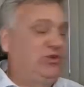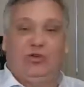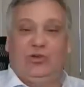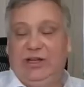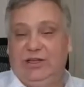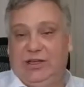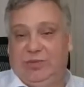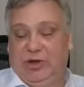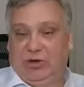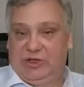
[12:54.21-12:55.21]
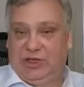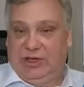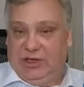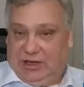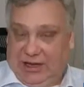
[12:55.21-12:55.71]
to India, because
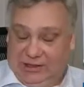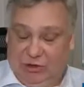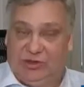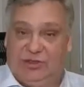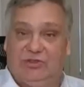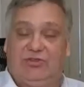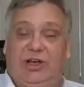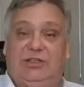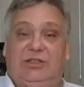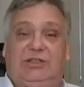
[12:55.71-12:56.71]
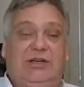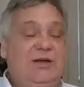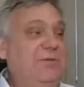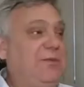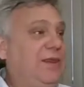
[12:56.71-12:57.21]
he had concentrated
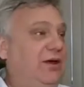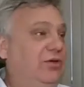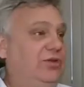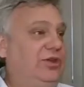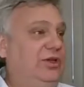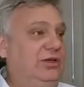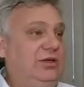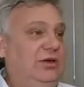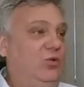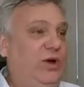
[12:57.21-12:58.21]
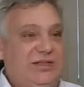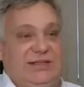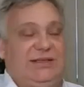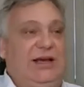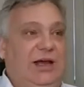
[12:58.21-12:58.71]
on the
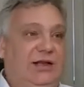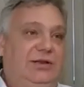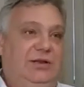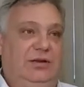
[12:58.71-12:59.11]
west and